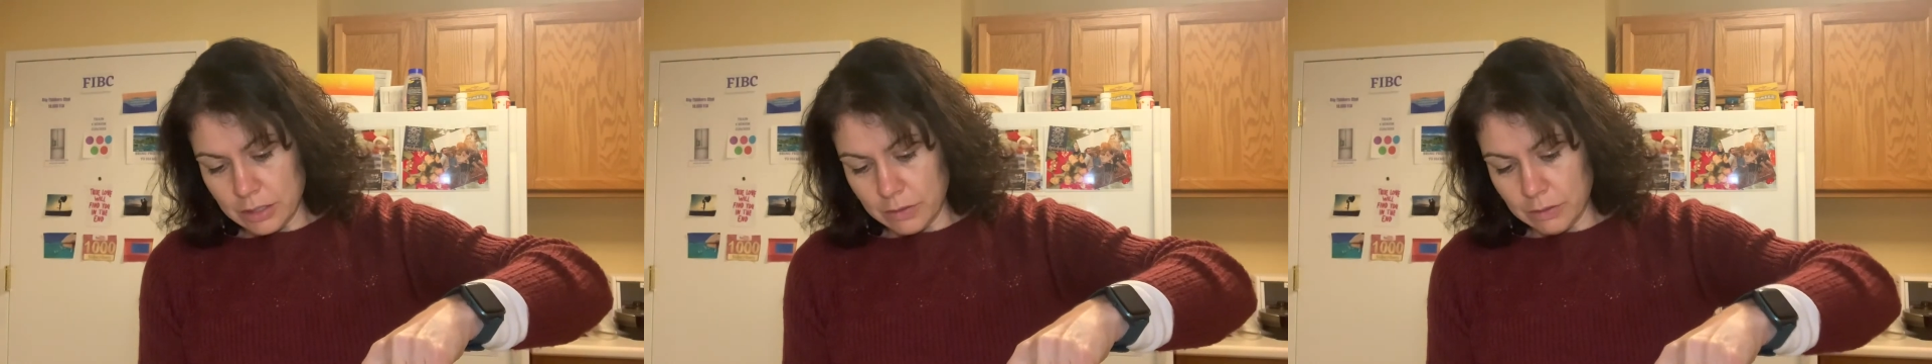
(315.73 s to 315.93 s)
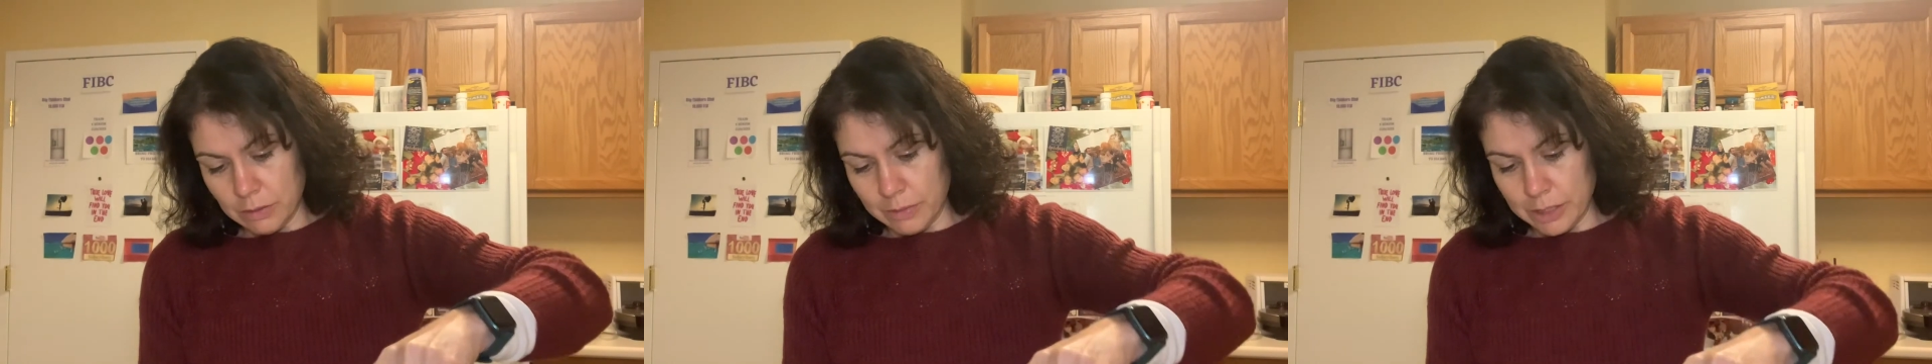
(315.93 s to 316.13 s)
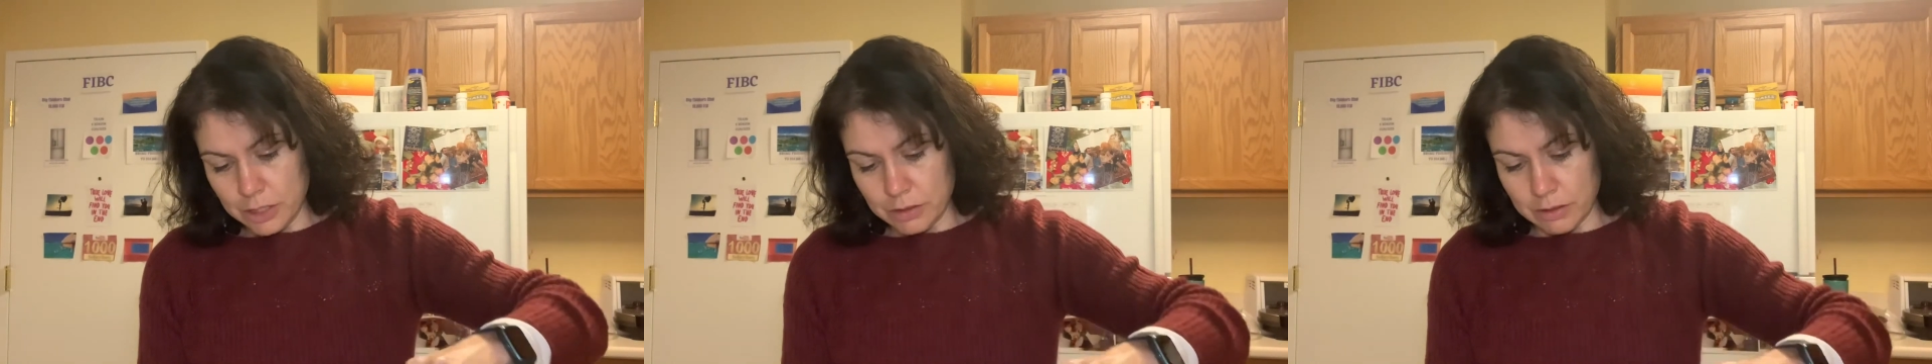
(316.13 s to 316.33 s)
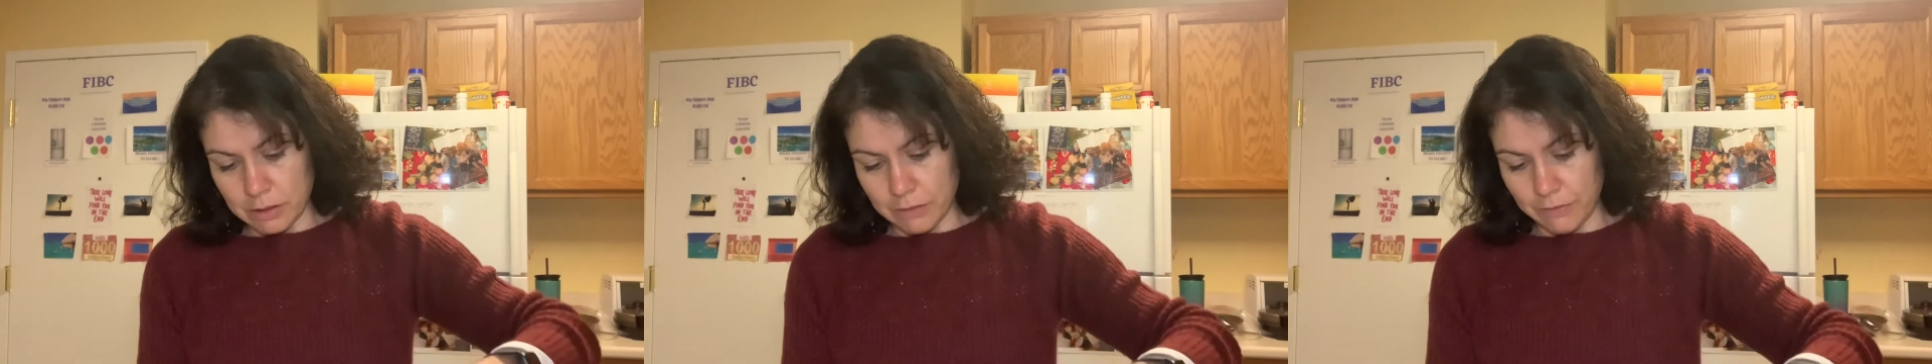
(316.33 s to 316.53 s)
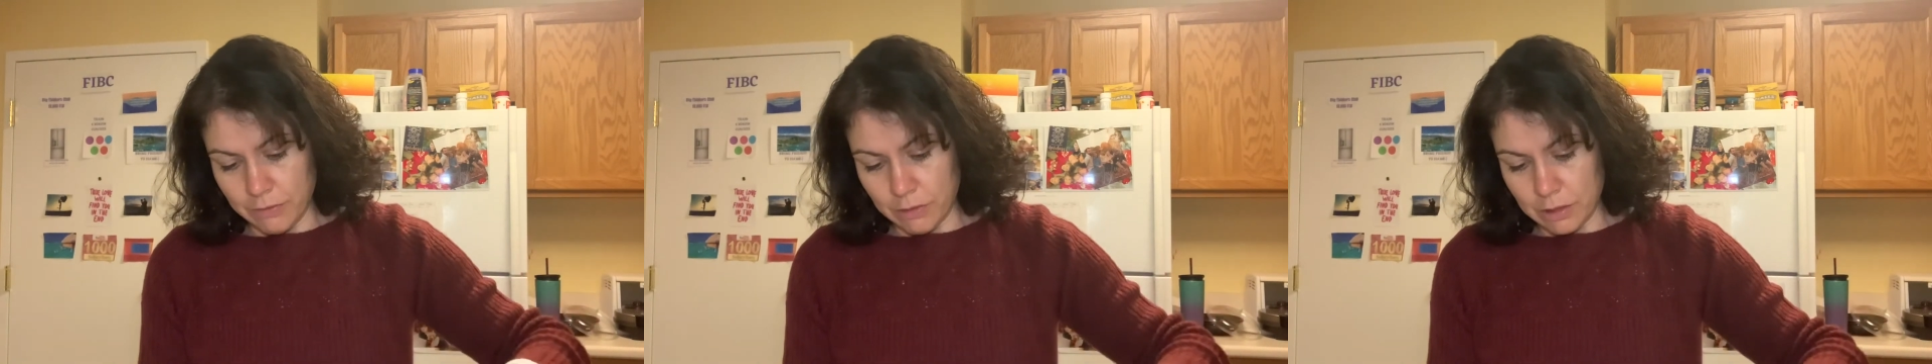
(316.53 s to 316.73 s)
So we'll measure
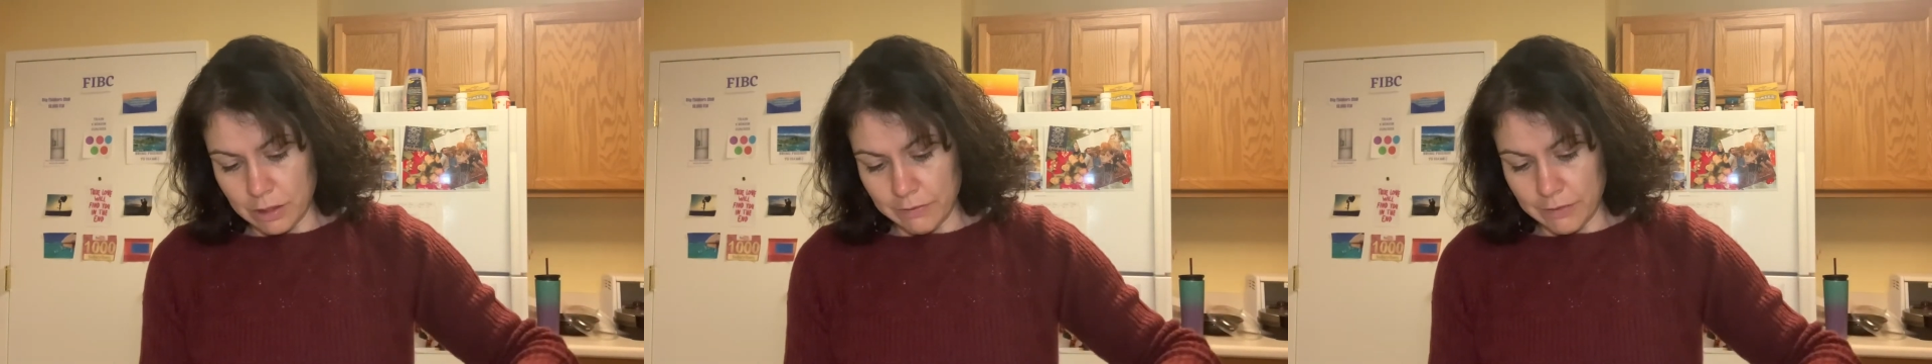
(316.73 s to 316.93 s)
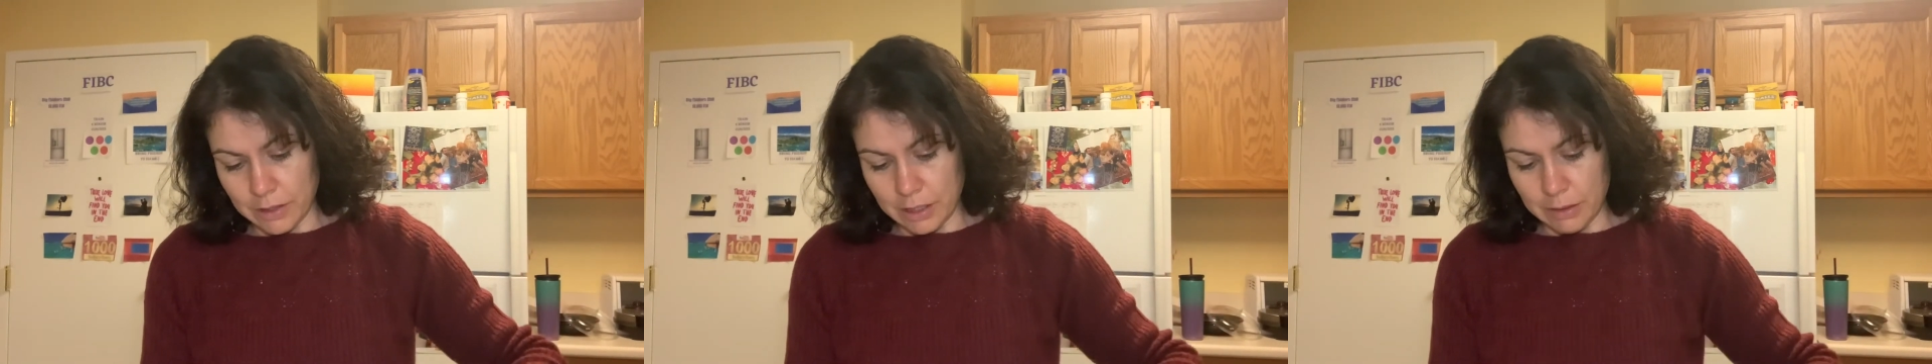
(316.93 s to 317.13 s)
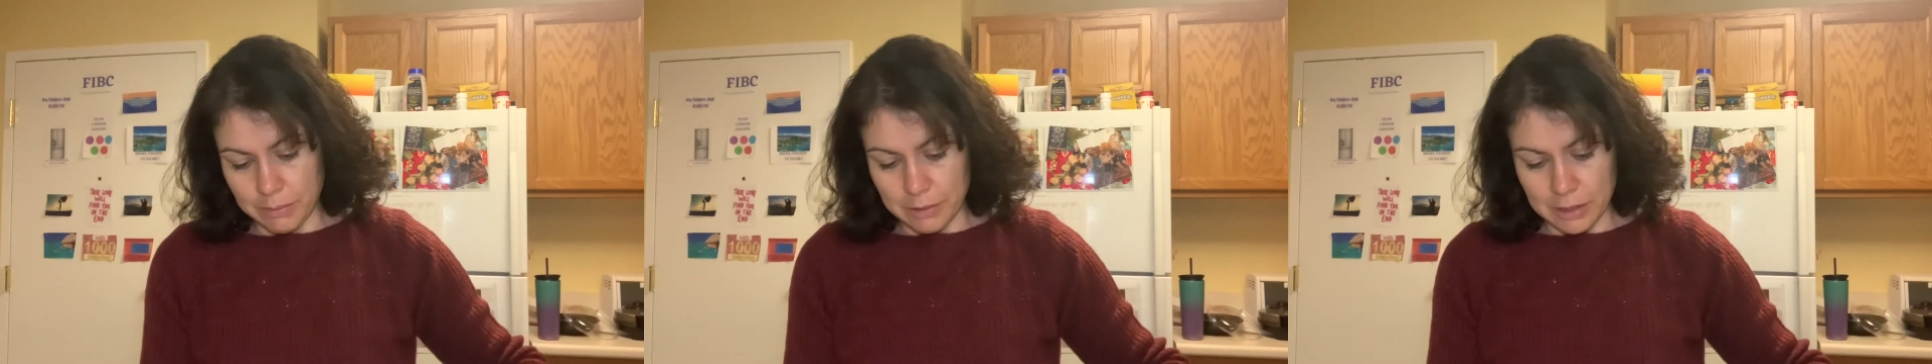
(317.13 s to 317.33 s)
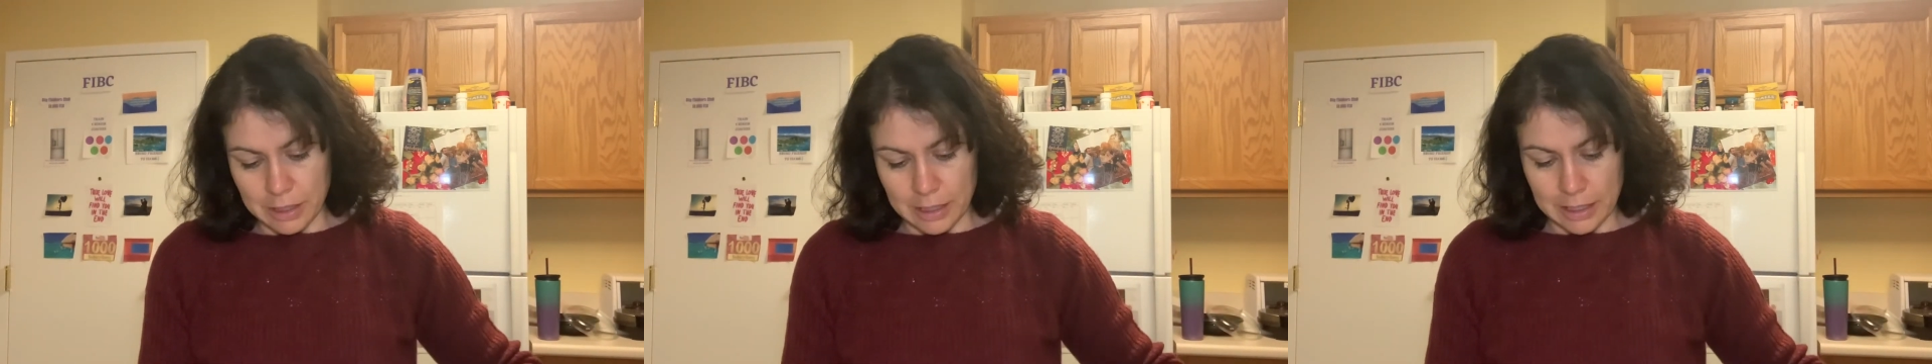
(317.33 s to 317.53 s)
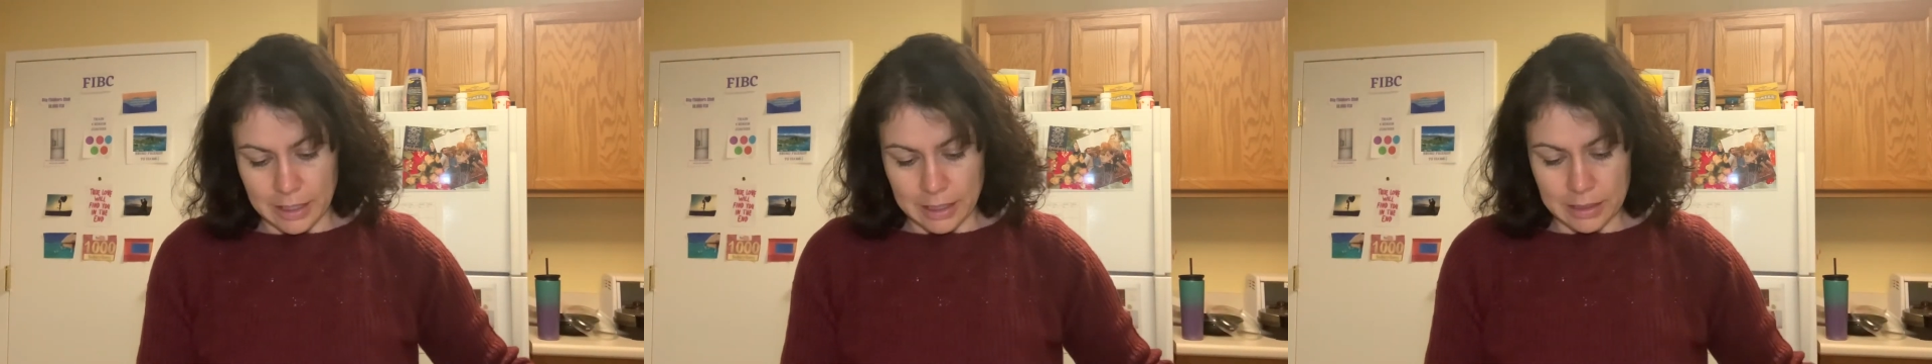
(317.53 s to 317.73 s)
out a fourth of a cup of
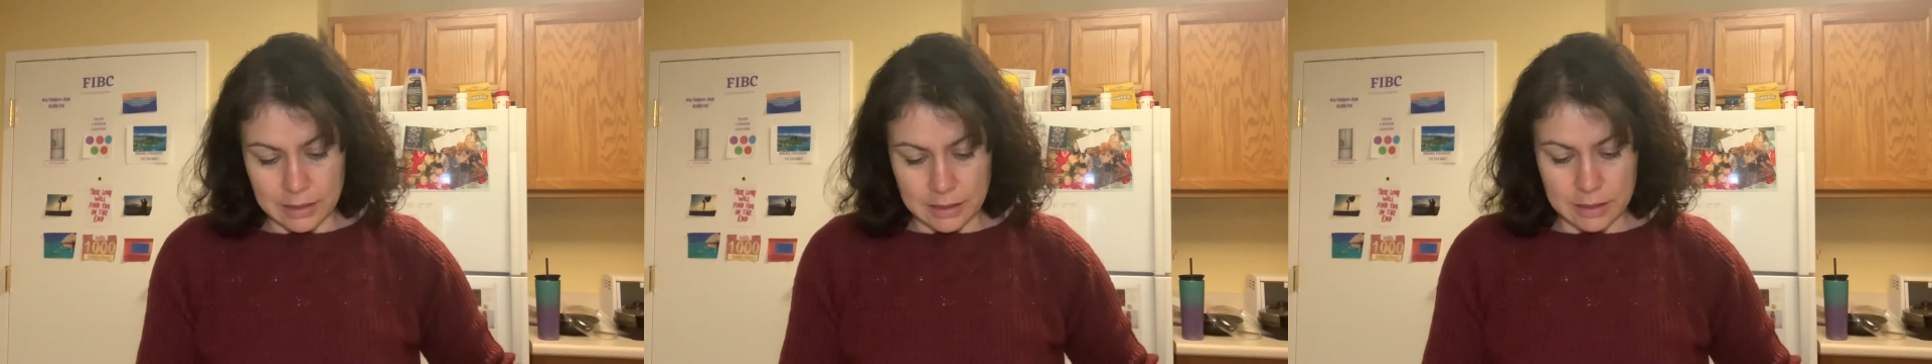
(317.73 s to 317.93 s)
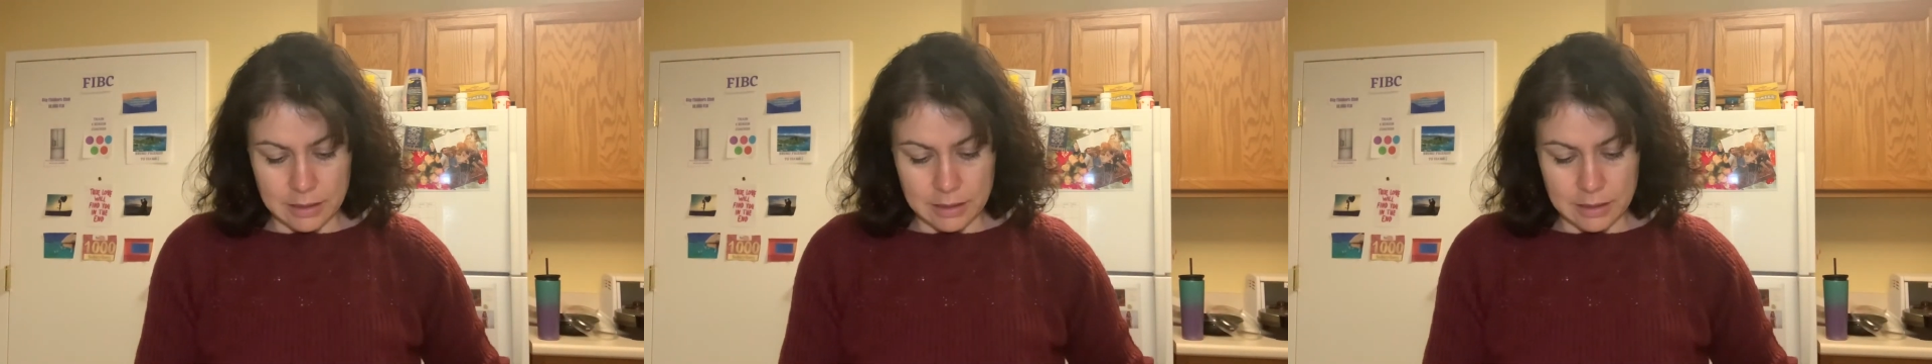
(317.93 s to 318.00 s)
that.